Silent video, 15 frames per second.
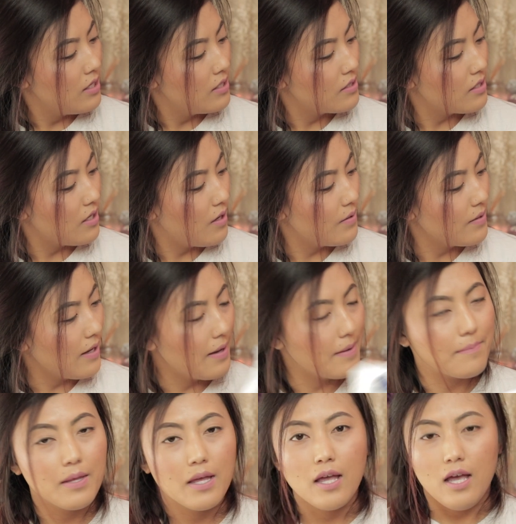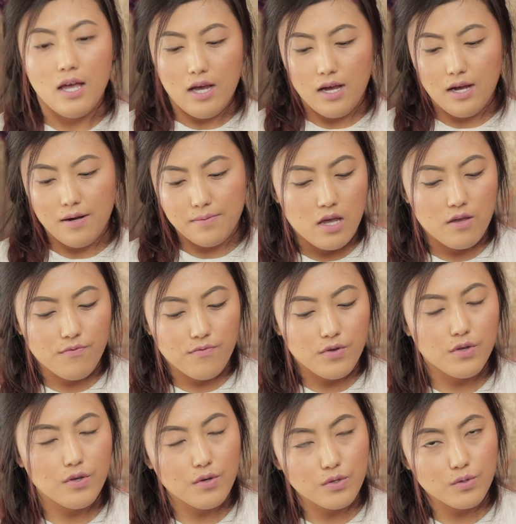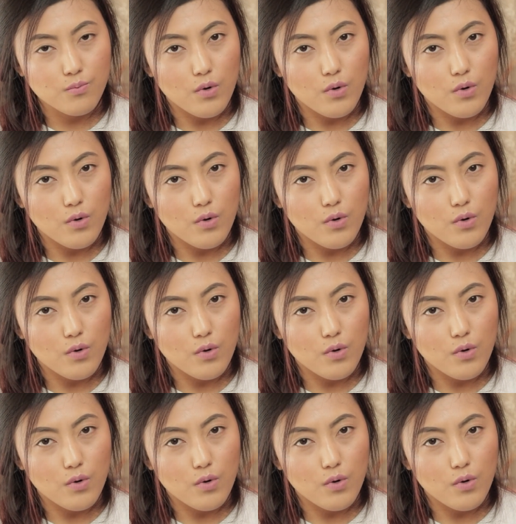So yeah, if you use